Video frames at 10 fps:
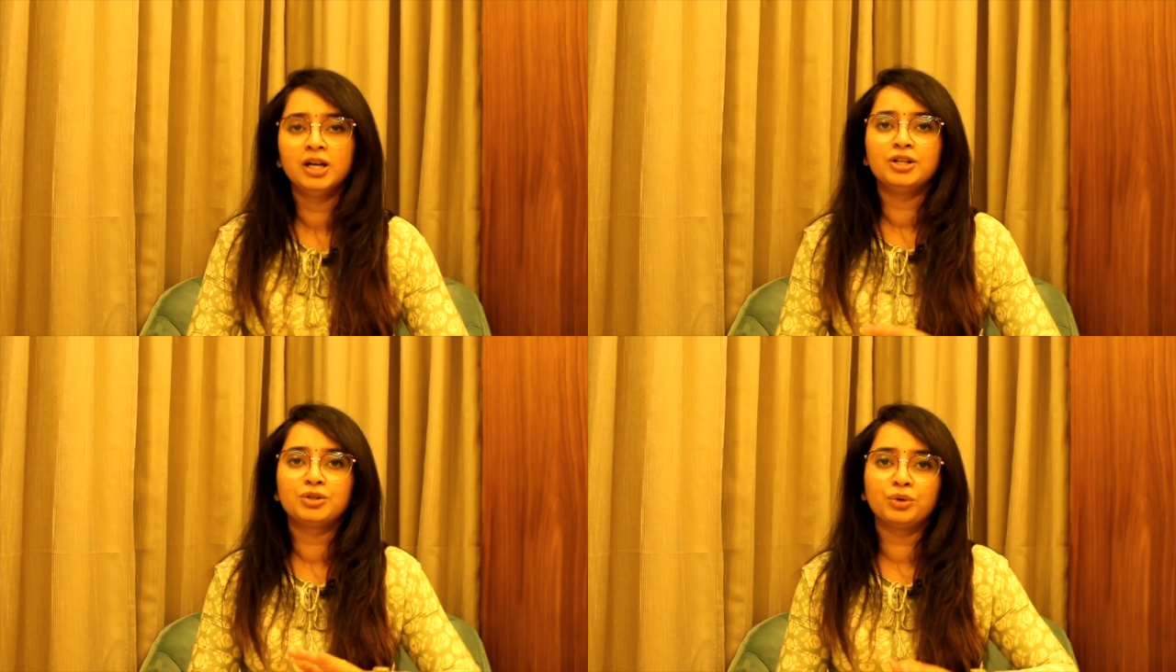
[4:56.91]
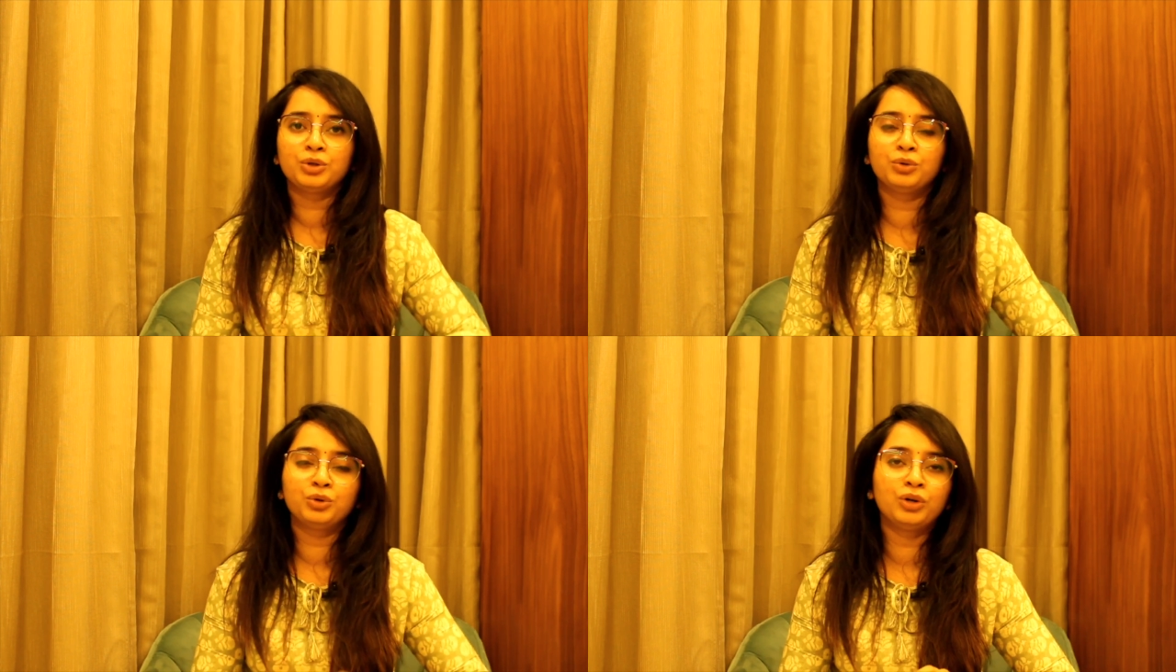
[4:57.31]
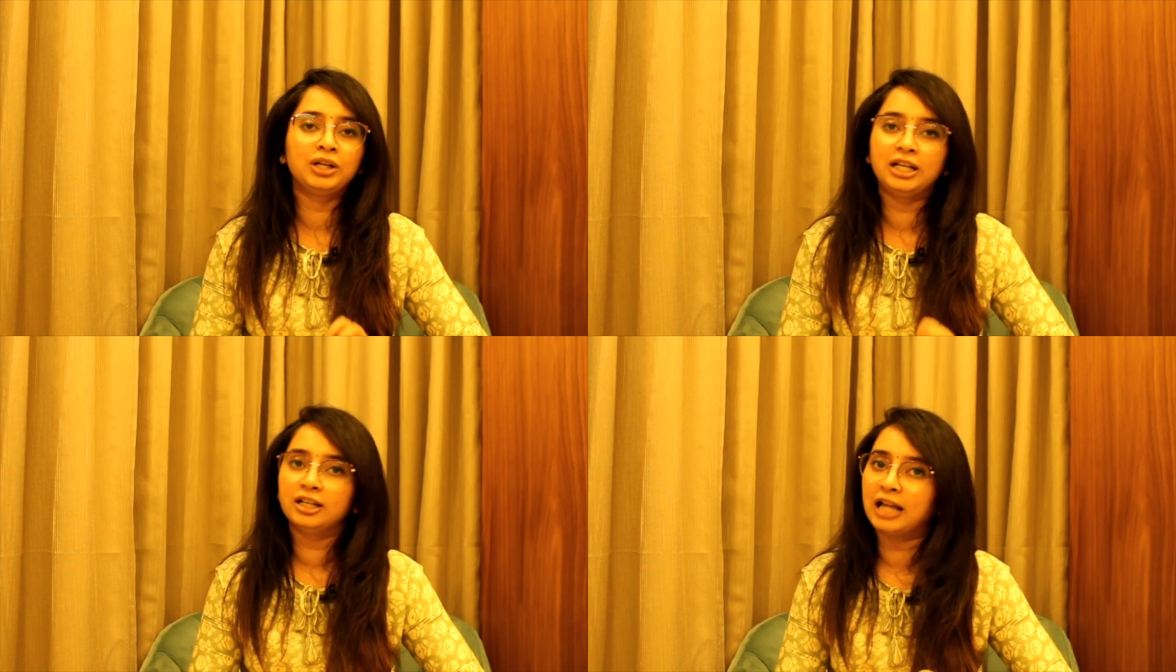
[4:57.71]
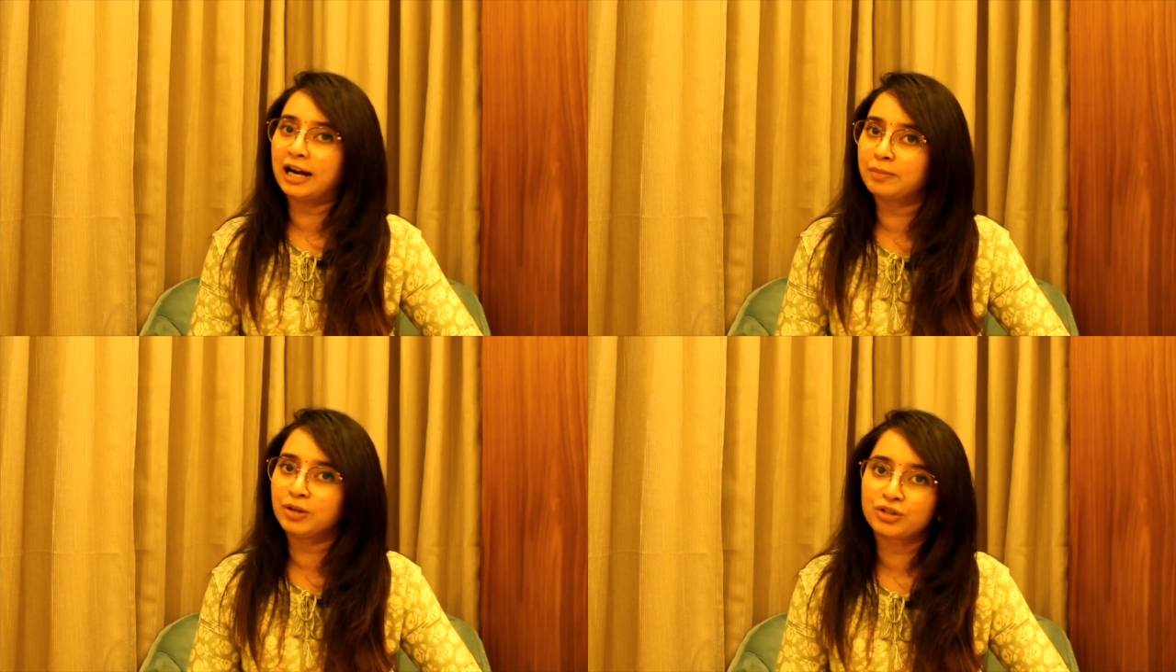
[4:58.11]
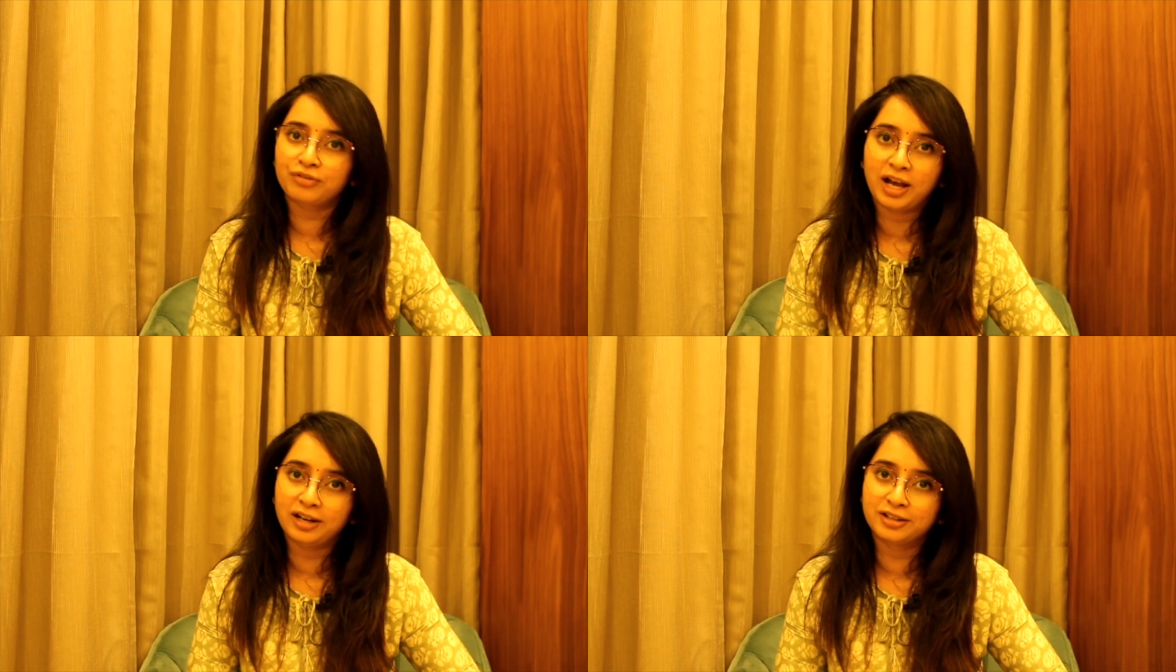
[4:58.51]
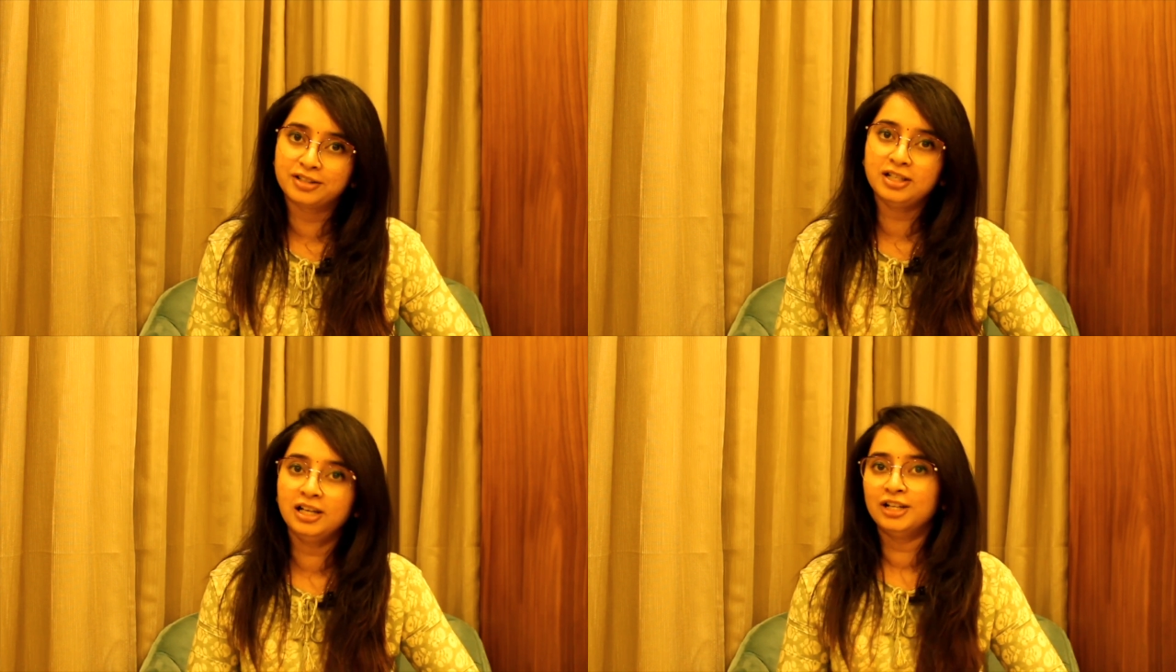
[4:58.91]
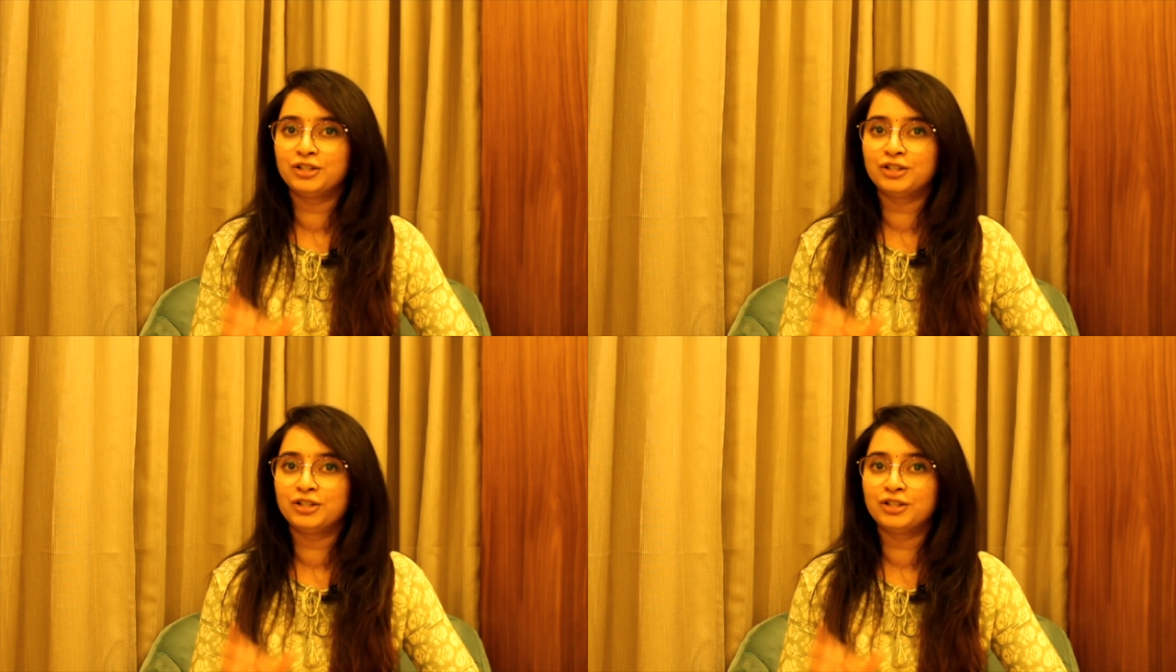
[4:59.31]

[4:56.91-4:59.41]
so you don't need that much of energy,